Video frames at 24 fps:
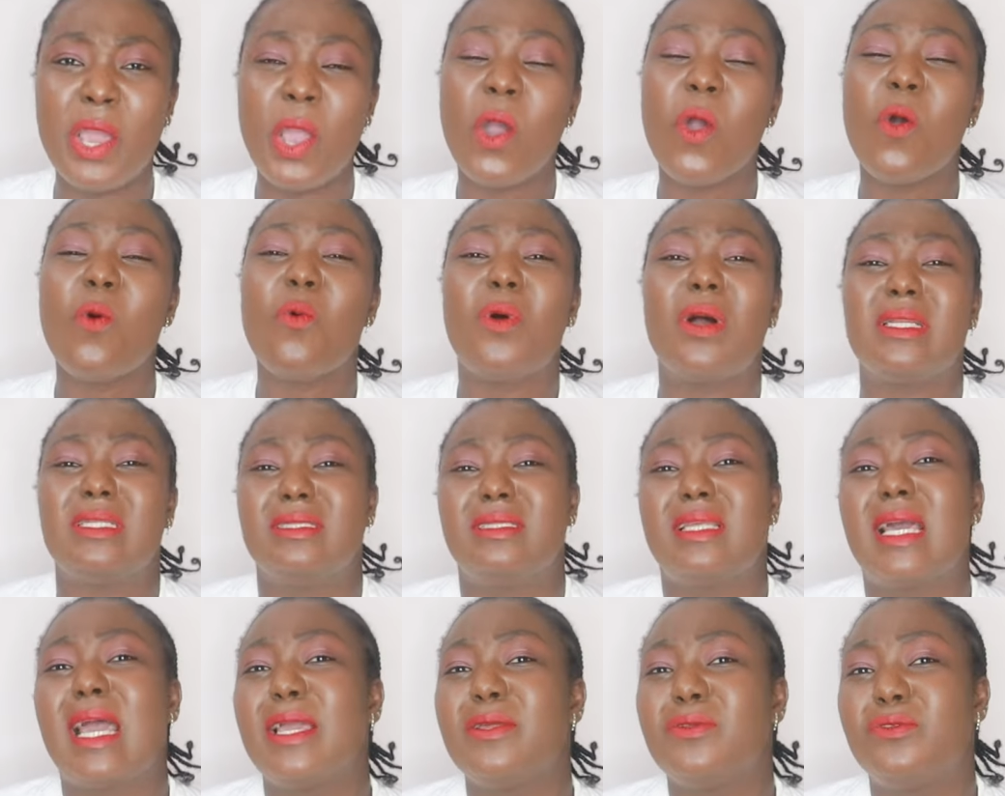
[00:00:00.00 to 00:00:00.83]
What
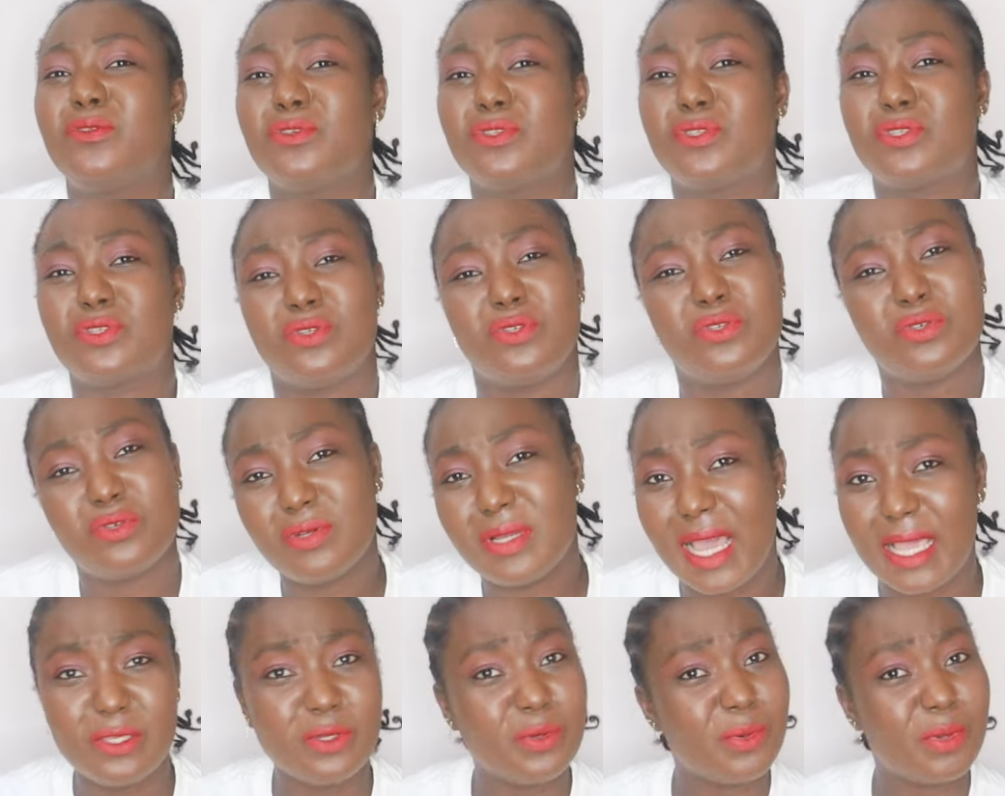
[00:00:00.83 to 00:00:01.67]
did I do to you
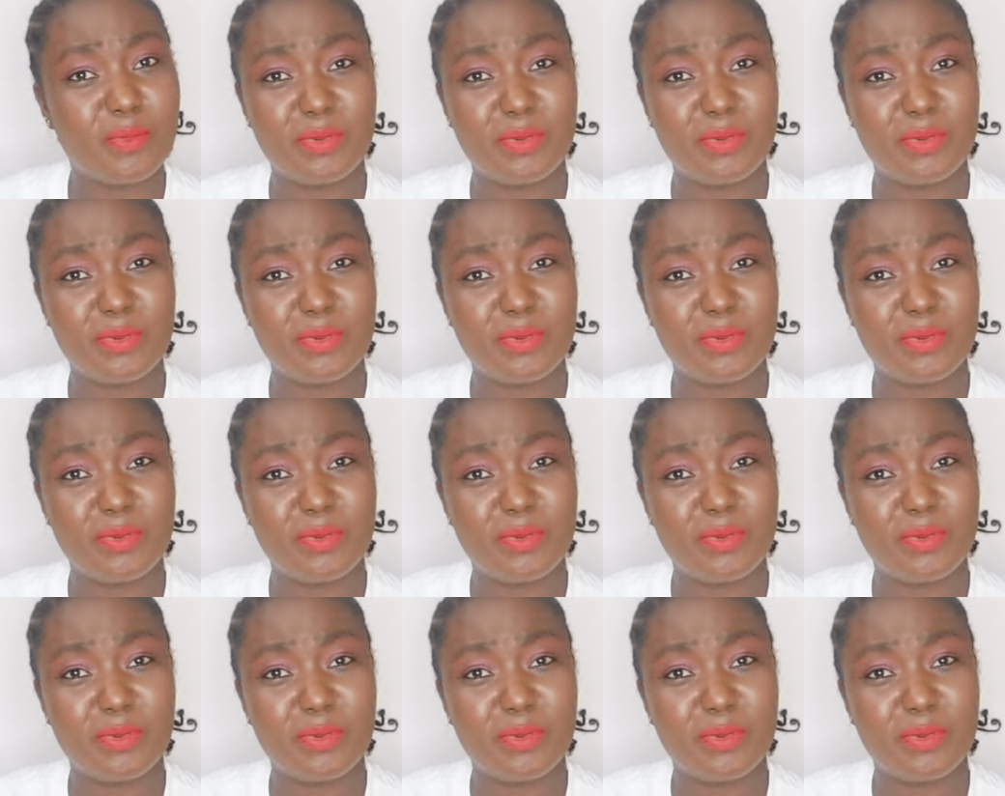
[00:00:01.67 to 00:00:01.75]
guys? You